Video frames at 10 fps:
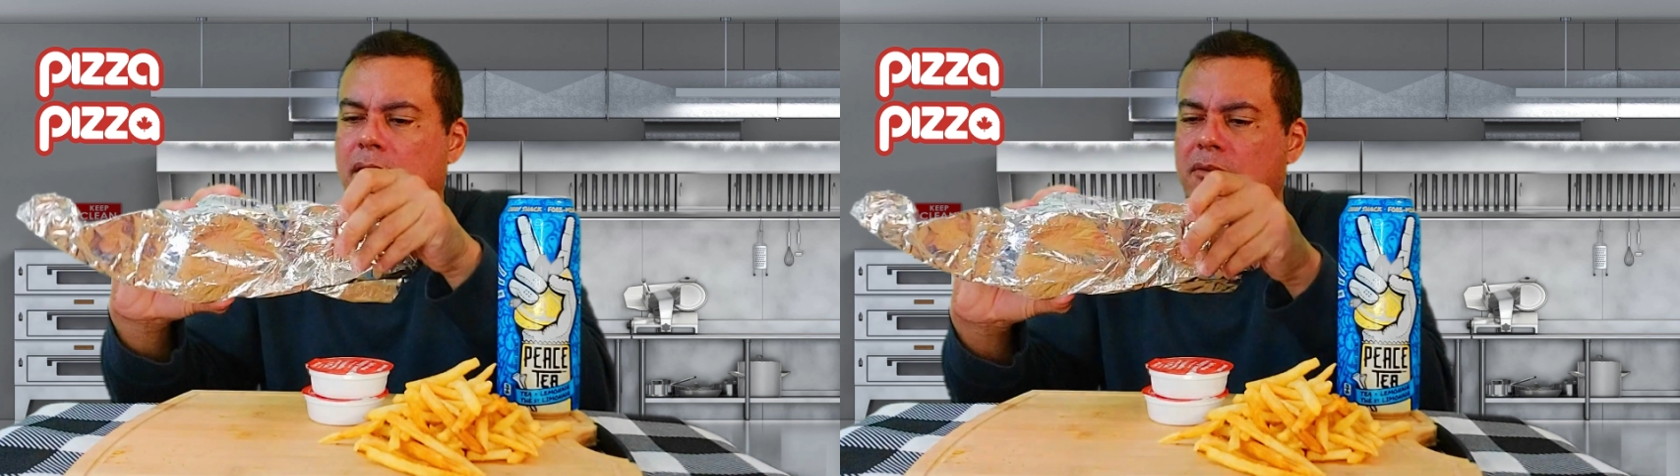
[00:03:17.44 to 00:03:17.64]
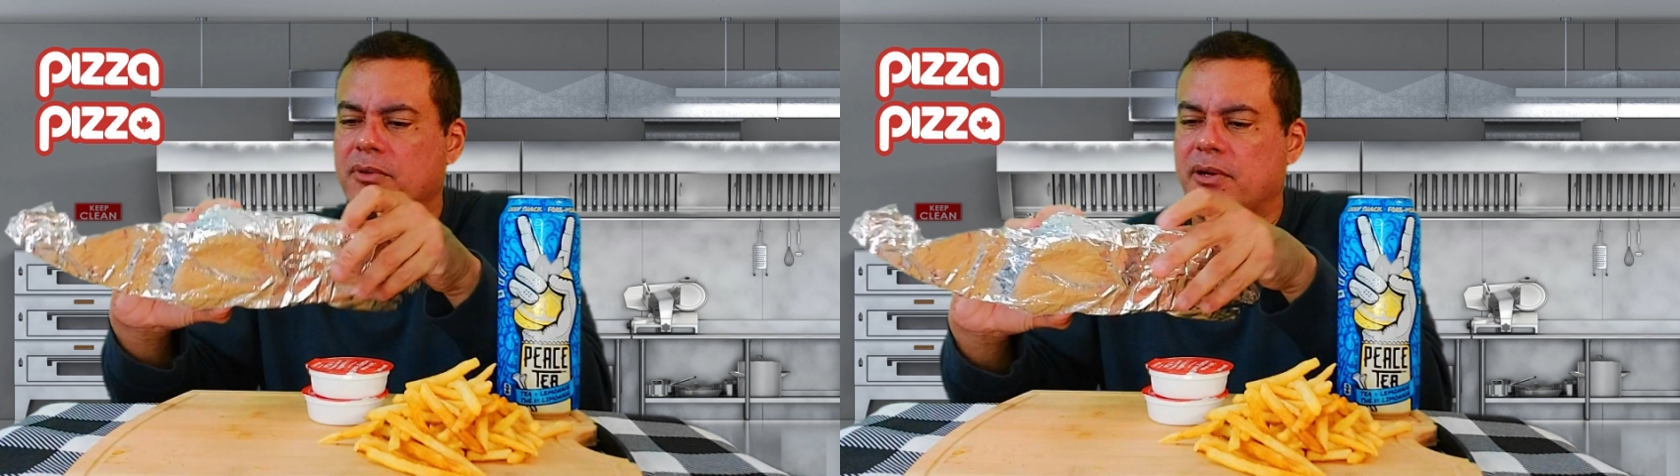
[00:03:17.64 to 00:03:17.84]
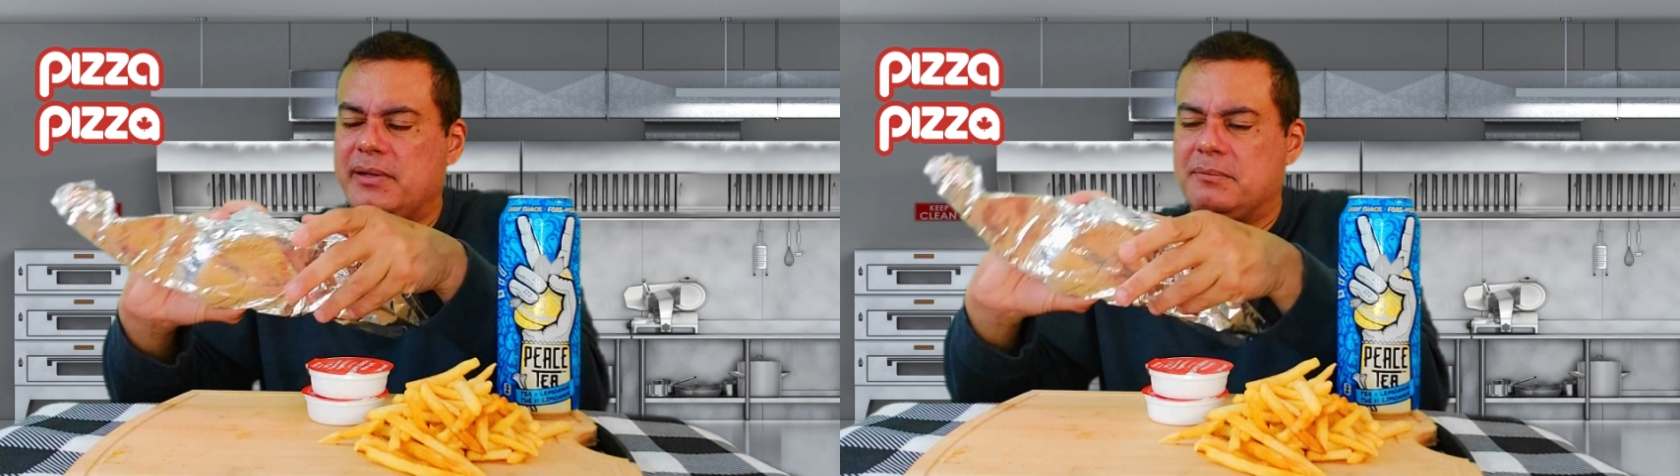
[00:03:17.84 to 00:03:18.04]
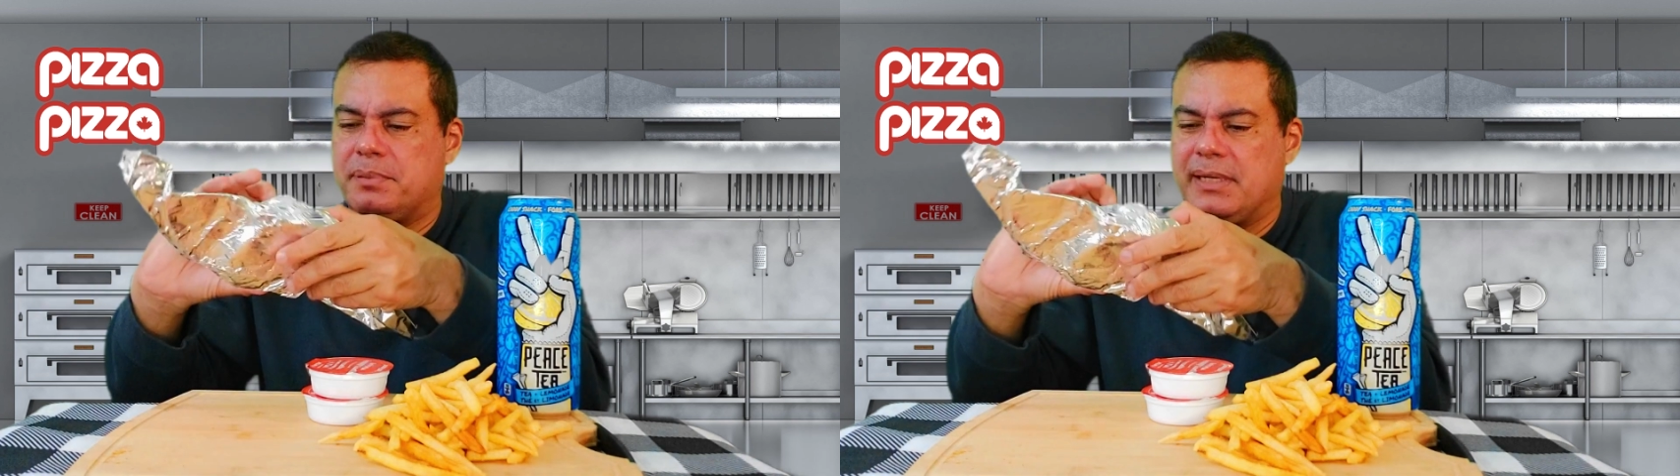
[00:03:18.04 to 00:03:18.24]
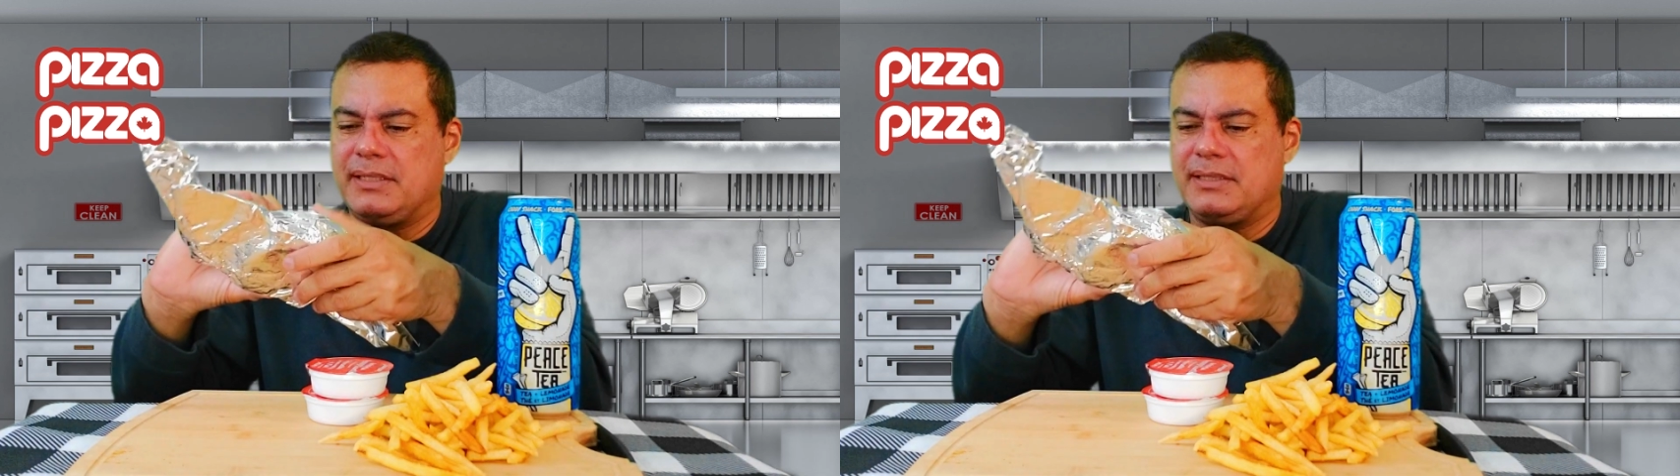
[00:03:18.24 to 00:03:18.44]
I'm very
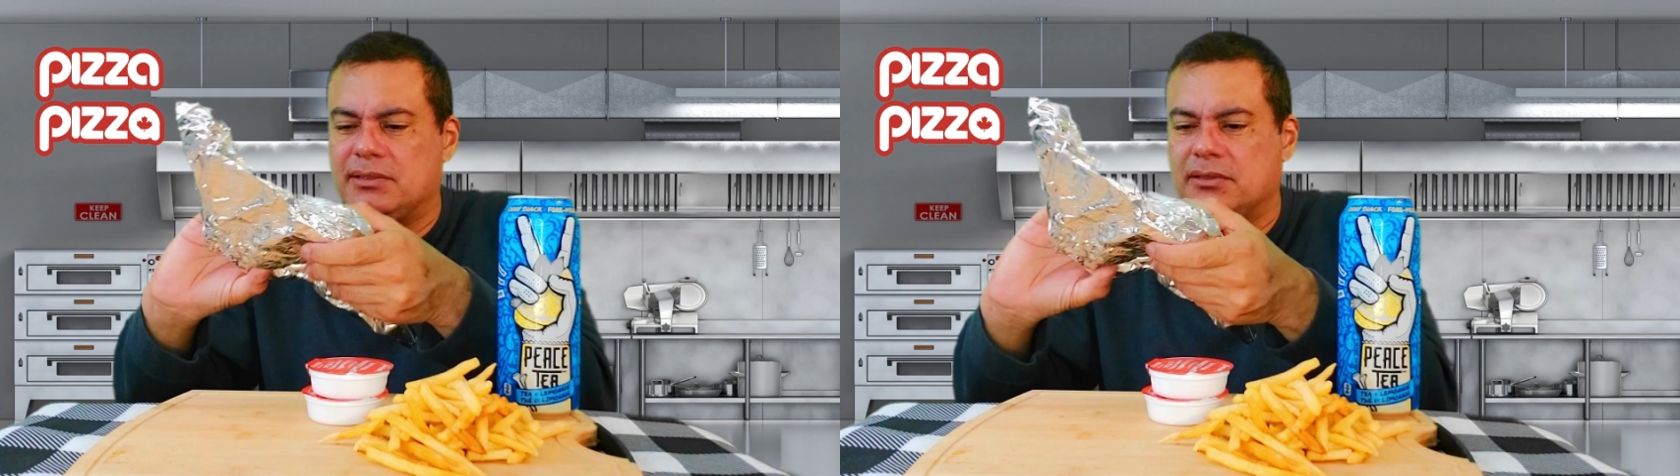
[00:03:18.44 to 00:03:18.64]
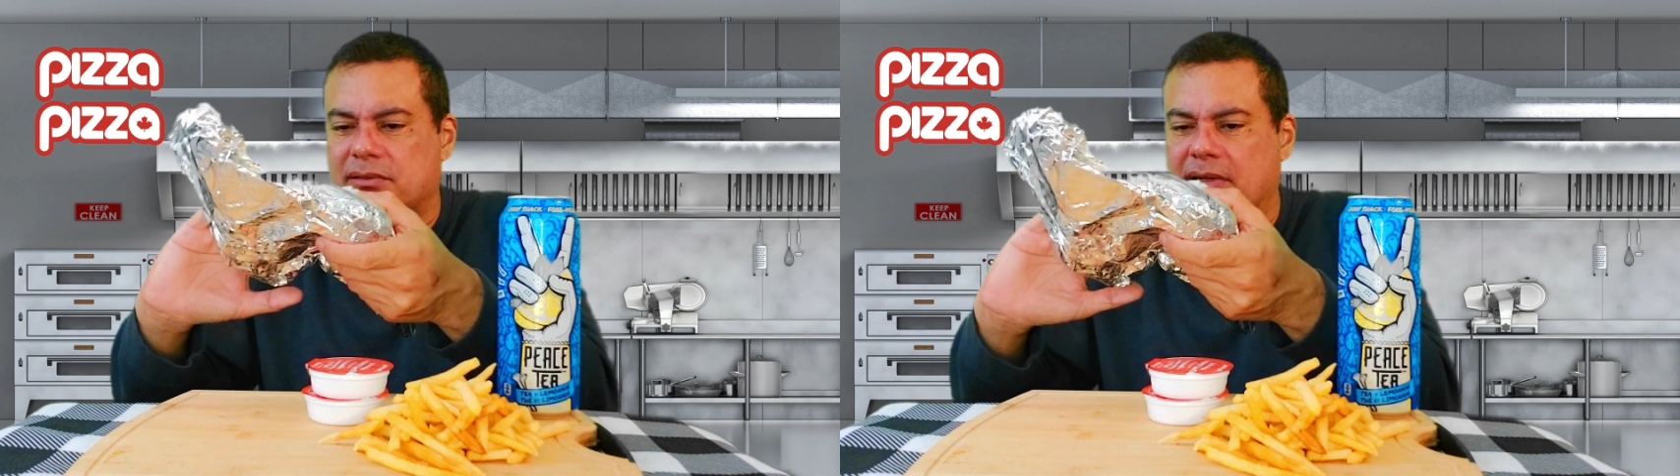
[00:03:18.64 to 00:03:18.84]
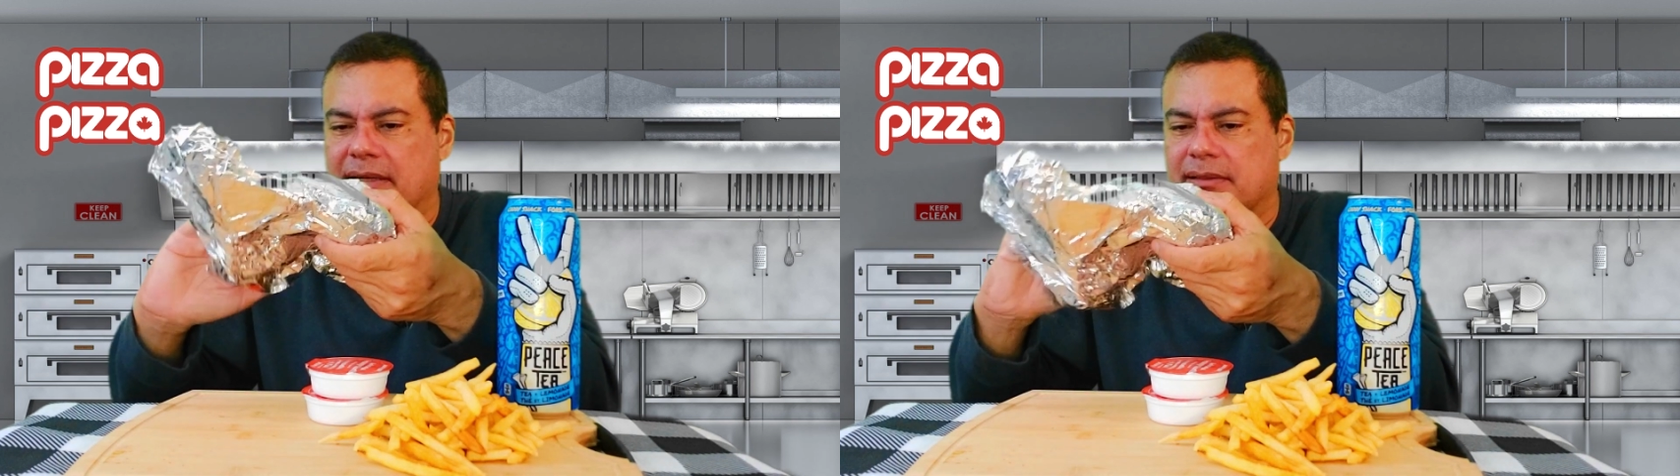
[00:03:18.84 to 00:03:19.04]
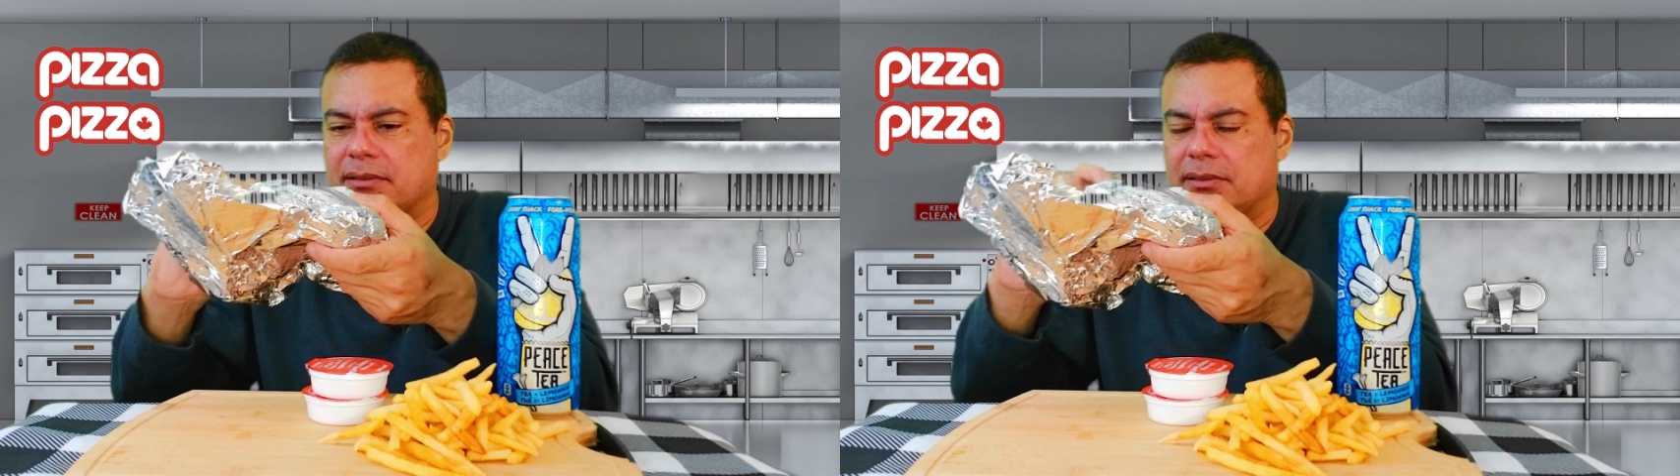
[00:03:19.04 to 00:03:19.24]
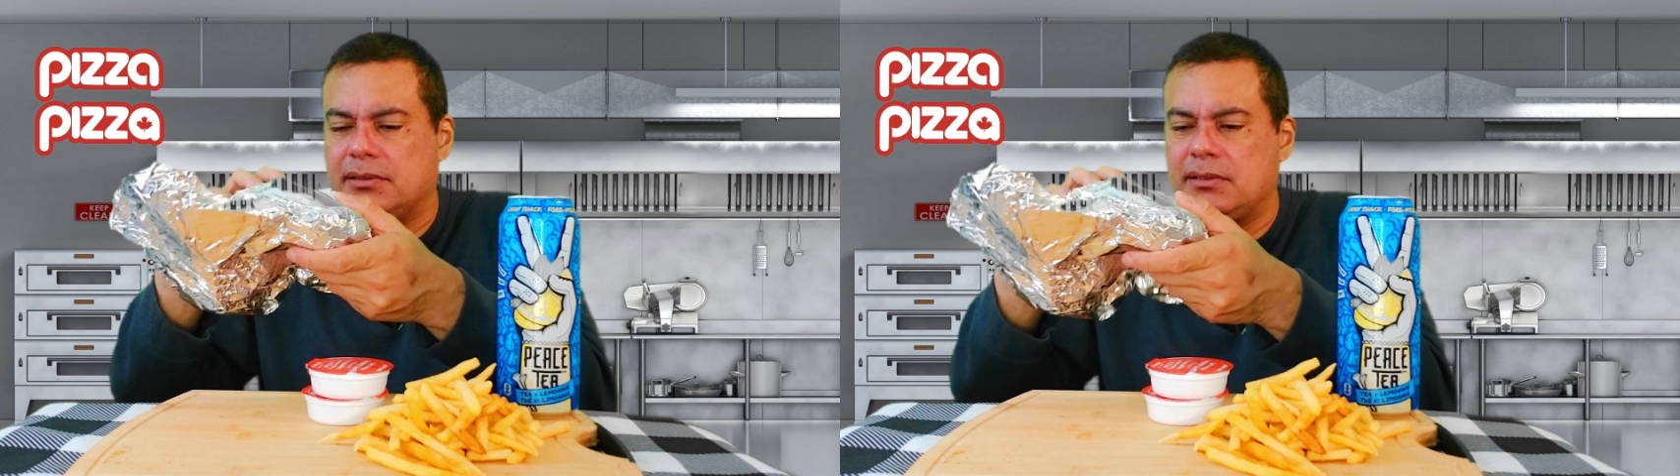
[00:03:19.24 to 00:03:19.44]
impatient to try this.